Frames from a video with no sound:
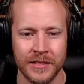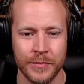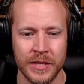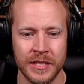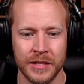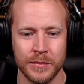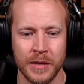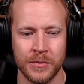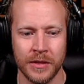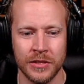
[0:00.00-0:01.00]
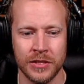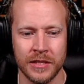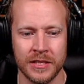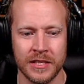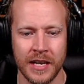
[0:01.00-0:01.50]
Something tells me I probably should
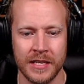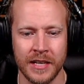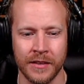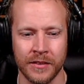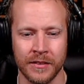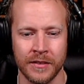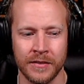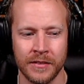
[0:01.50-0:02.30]
have stayed down there, though.